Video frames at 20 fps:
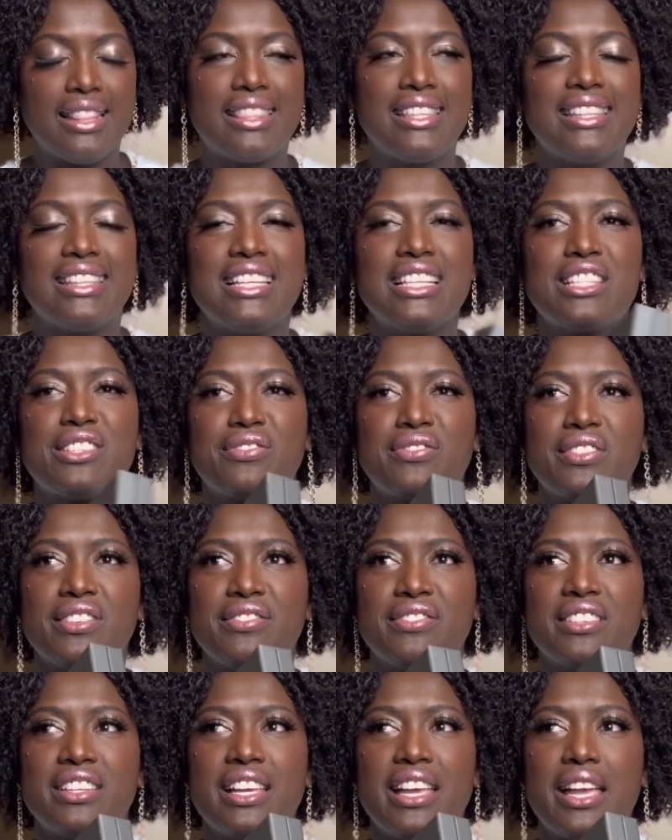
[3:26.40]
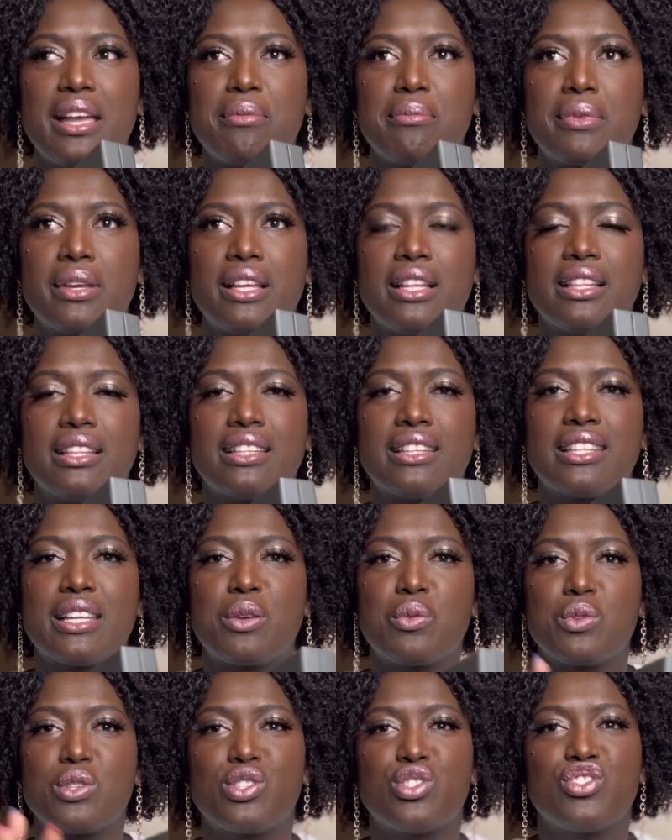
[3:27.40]
This 50 ml, I
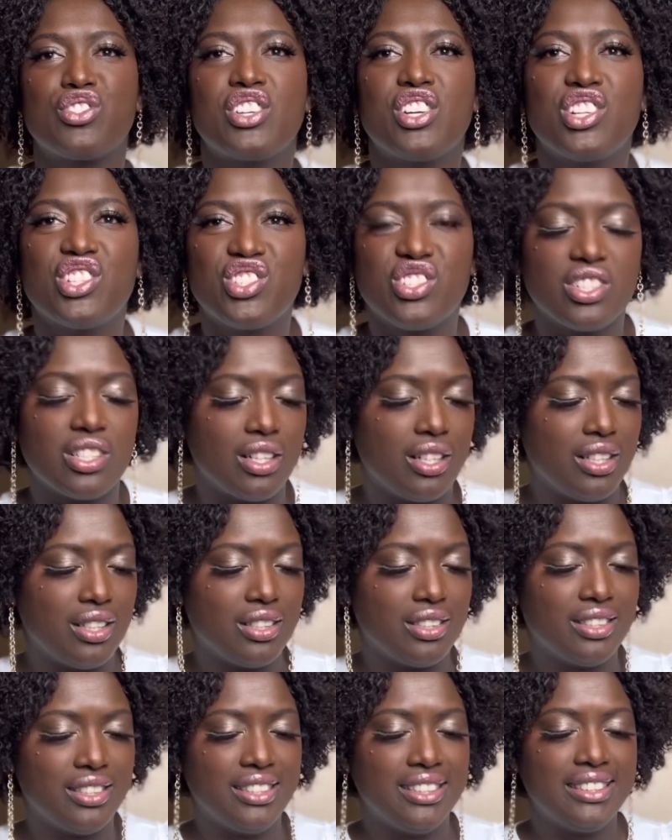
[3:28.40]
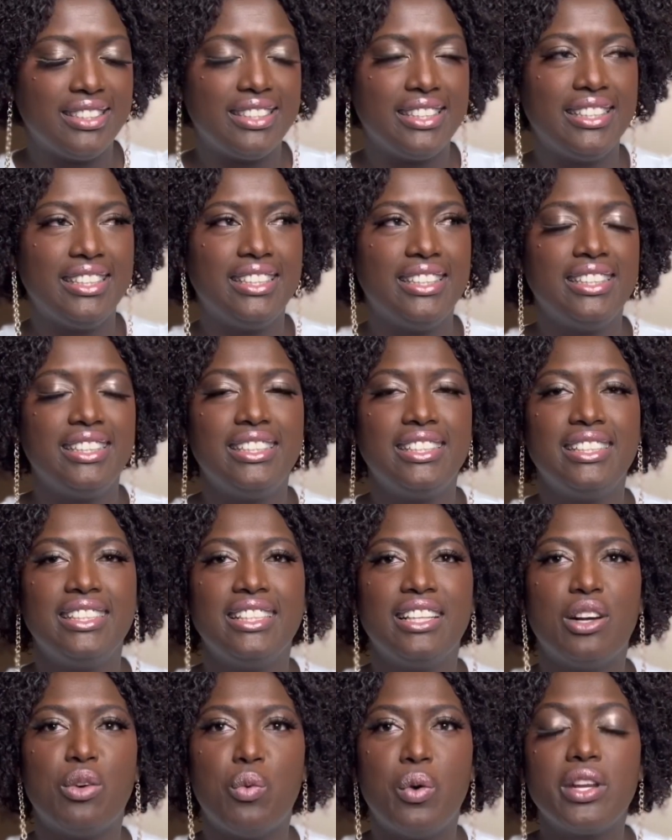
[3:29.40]
think, was $300. The
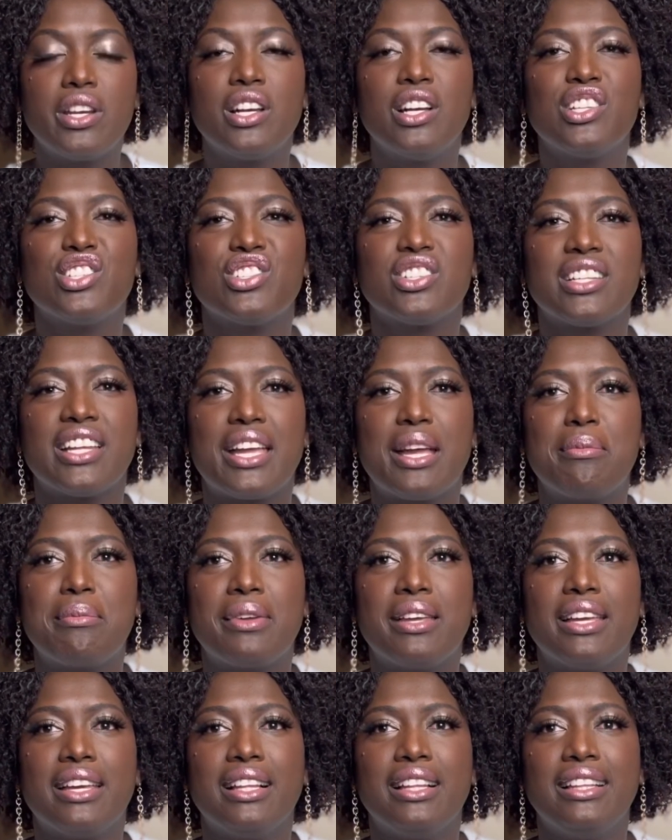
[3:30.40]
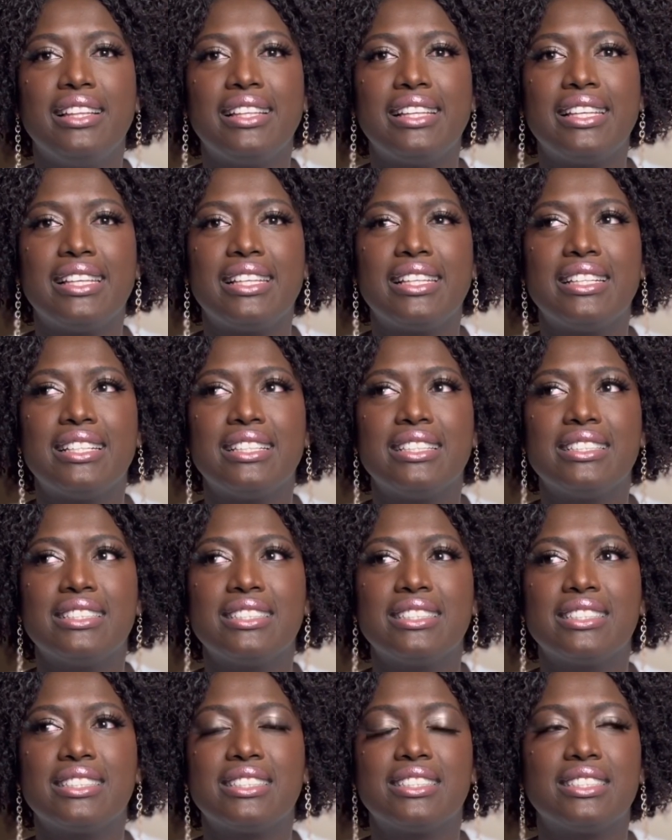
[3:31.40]
100 ml
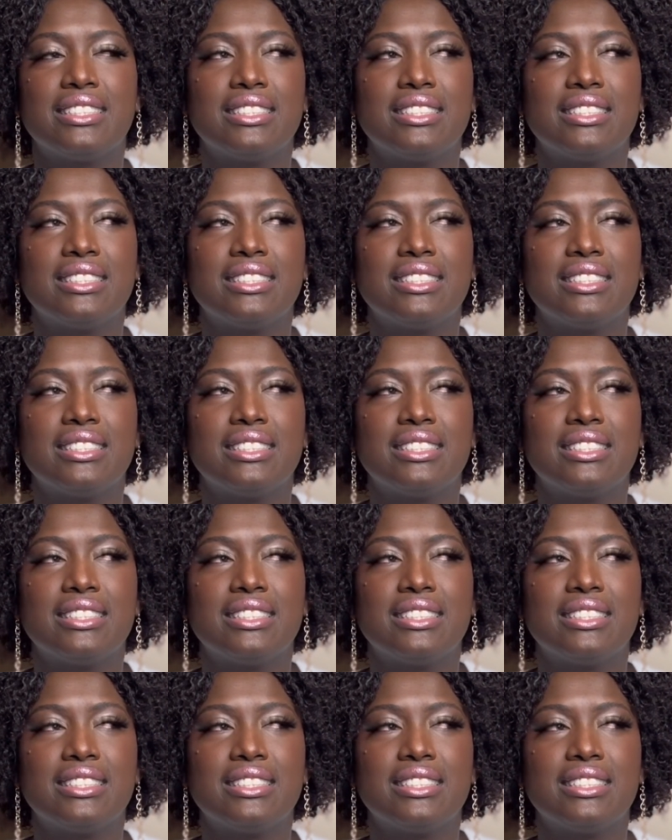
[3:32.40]
is